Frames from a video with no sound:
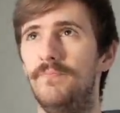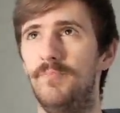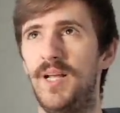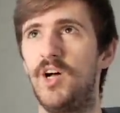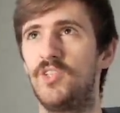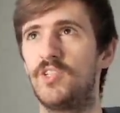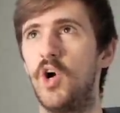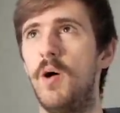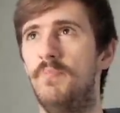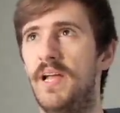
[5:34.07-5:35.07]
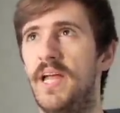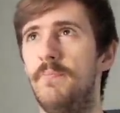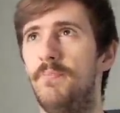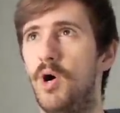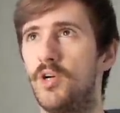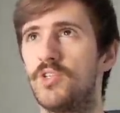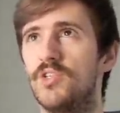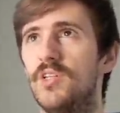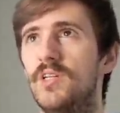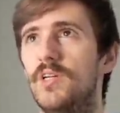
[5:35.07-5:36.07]
because it's got a big hitbox,
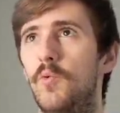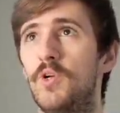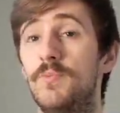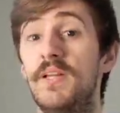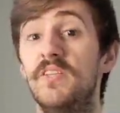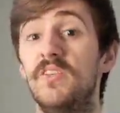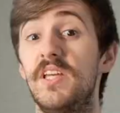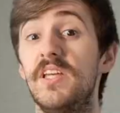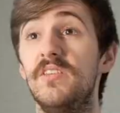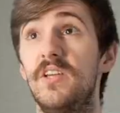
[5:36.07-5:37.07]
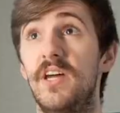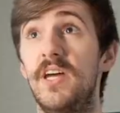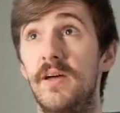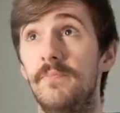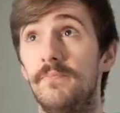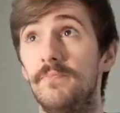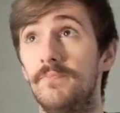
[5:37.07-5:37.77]
which means it's easy to hit,